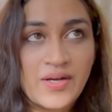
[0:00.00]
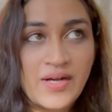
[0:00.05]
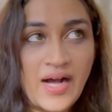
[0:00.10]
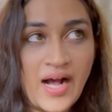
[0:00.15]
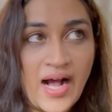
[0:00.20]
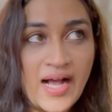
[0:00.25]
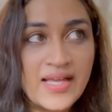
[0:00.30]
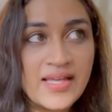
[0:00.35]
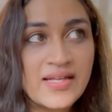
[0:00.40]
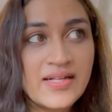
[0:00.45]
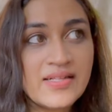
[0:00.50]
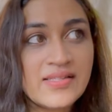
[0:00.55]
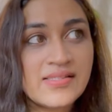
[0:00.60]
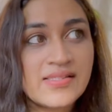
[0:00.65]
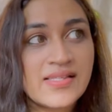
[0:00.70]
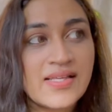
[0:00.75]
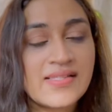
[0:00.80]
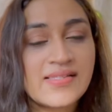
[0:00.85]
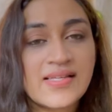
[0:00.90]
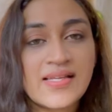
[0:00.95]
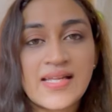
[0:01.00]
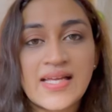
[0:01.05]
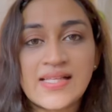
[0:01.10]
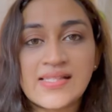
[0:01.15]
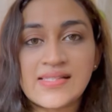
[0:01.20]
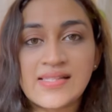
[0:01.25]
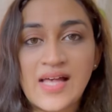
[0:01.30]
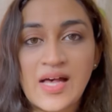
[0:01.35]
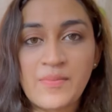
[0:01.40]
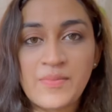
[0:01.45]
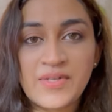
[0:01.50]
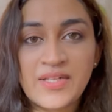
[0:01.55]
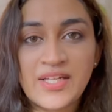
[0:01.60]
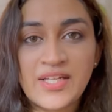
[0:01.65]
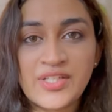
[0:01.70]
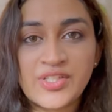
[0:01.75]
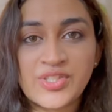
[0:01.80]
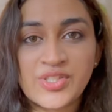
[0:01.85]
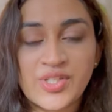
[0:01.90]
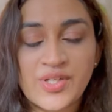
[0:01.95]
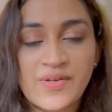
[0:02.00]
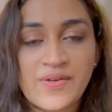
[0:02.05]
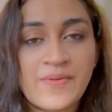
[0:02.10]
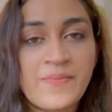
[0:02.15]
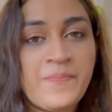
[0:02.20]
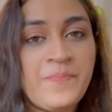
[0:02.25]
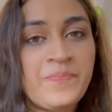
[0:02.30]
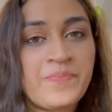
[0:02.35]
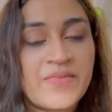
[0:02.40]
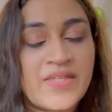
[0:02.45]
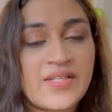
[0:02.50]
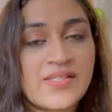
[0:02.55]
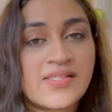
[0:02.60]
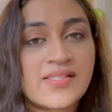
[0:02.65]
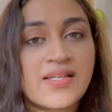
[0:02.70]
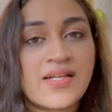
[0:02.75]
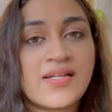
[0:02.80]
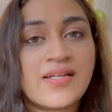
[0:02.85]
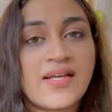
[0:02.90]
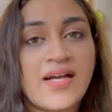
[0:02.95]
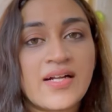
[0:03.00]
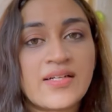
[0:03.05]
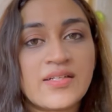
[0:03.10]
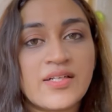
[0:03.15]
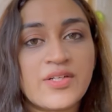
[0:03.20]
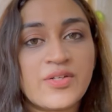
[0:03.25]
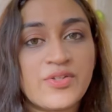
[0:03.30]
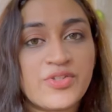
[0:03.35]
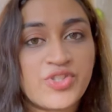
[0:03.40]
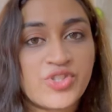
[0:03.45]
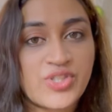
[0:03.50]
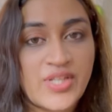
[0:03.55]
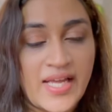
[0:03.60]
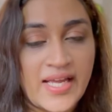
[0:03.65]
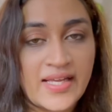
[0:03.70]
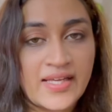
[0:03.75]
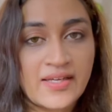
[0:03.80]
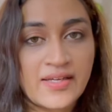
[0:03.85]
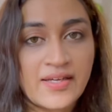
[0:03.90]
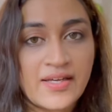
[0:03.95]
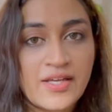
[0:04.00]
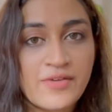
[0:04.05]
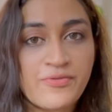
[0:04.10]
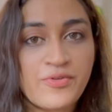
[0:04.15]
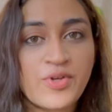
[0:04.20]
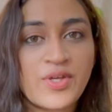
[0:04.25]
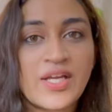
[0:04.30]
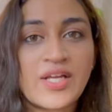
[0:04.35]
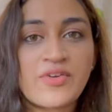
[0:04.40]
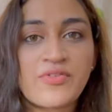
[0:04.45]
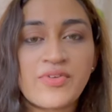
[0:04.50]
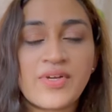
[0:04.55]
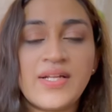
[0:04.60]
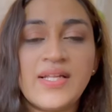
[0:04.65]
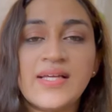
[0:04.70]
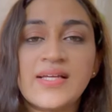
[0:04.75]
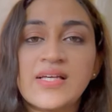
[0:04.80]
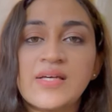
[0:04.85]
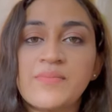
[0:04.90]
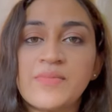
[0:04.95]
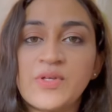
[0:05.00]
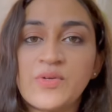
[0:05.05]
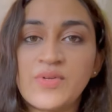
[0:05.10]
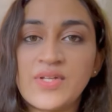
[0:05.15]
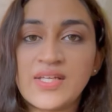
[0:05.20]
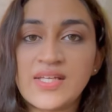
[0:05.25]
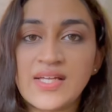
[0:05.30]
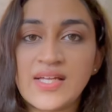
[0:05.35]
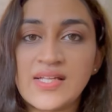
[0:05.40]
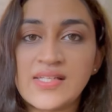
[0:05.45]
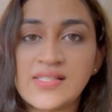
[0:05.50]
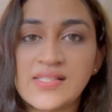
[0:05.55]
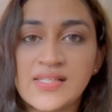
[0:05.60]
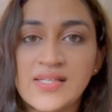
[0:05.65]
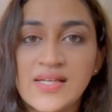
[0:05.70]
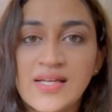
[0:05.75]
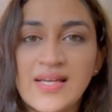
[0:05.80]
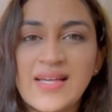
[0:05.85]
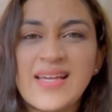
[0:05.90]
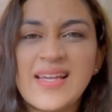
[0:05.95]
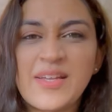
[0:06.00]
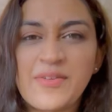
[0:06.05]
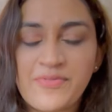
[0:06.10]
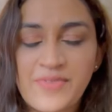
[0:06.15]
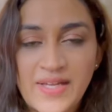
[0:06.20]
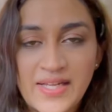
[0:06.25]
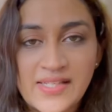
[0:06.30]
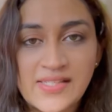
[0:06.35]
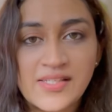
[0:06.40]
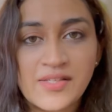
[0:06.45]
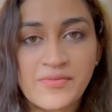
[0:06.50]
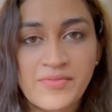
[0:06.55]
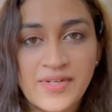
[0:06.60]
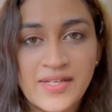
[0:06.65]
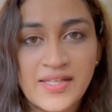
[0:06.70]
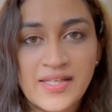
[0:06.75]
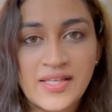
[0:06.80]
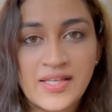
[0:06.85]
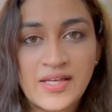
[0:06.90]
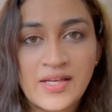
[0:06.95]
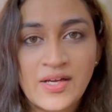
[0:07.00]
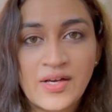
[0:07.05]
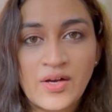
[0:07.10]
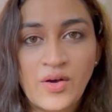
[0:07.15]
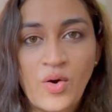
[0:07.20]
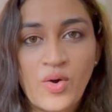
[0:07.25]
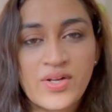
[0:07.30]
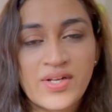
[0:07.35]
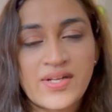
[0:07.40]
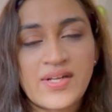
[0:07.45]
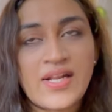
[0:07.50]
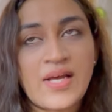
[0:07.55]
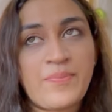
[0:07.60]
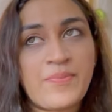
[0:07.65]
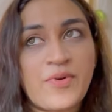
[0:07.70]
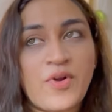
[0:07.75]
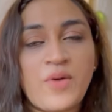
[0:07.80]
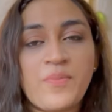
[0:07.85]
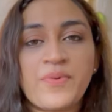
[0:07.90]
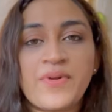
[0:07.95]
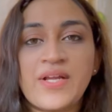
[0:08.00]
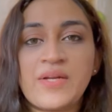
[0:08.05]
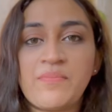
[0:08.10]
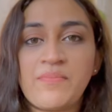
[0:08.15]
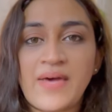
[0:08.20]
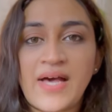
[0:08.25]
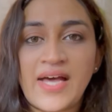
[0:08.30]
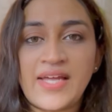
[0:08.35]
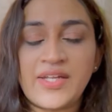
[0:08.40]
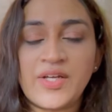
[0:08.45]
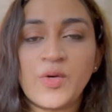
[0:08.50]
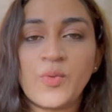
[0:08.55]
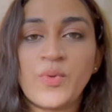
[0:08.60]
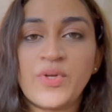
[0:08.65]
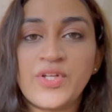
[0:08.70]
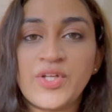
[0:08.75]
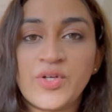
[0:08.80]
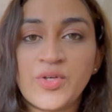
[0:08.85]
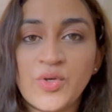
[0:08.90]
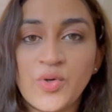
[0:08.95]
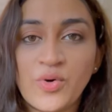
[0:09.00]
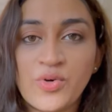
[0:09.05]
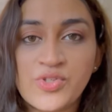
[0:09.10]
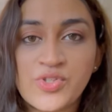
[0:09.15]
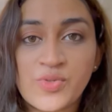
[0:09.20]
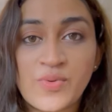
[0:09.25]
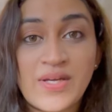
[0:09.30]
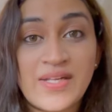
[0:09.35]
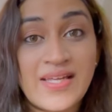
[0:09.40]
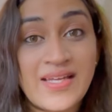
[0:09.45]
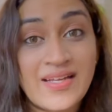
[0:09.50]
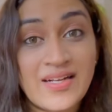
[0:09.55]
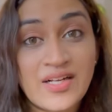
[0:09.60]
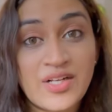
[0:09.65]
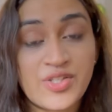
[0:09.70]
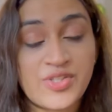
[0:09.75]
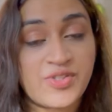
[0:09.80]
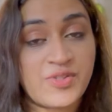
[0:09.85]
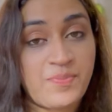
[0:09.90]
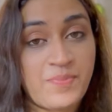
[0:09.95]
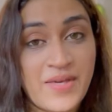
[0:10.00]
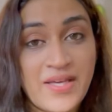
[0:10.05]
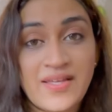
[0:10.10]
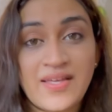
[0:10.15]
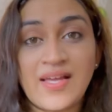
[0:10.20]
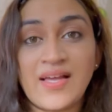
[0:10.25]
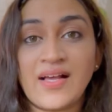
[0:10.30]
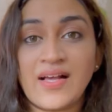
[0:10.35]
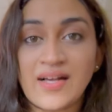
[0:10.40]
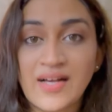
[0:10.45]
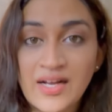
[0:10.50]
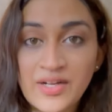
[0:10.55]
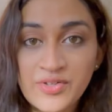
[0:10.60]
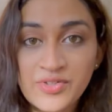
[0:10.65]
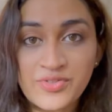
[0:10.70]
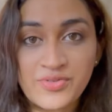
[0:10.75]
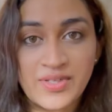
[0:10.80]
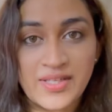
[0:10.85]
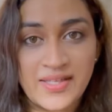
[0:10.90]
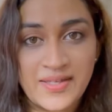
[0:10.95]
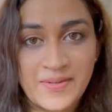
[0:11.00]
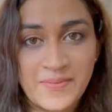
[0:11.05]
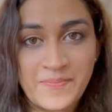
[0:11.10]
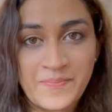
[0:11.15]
IELTS is an examination that is conducted to check if you can really communicate effectively or in an appropriate manner when you go to an English-speaking country,